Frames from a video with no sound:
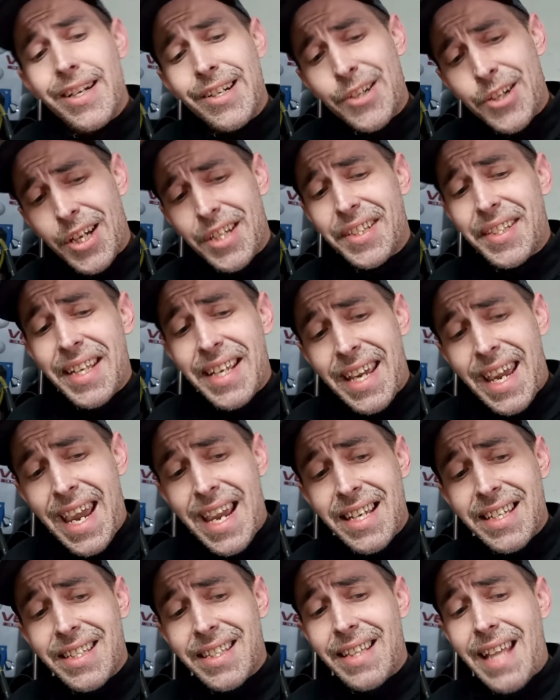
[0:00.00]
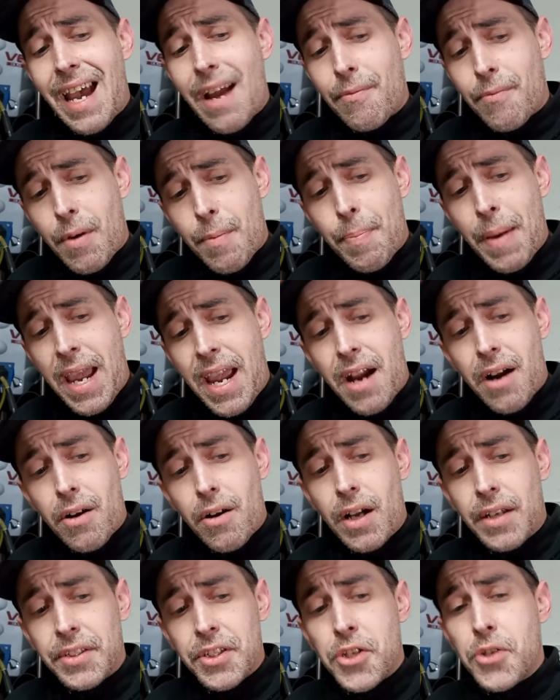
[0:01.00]
Just in case that
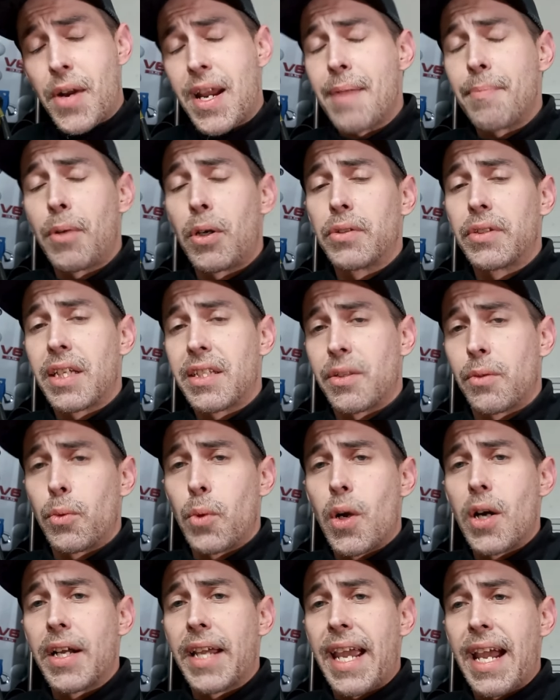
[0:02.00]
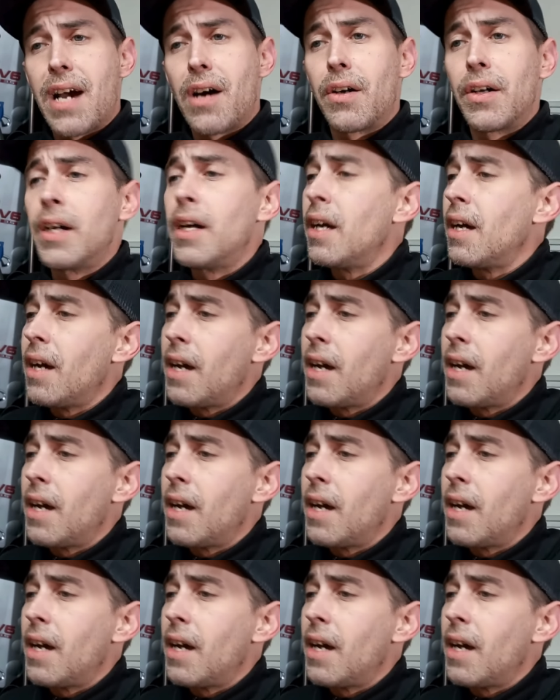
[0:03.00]
repair on the drain bolt doesn't work out,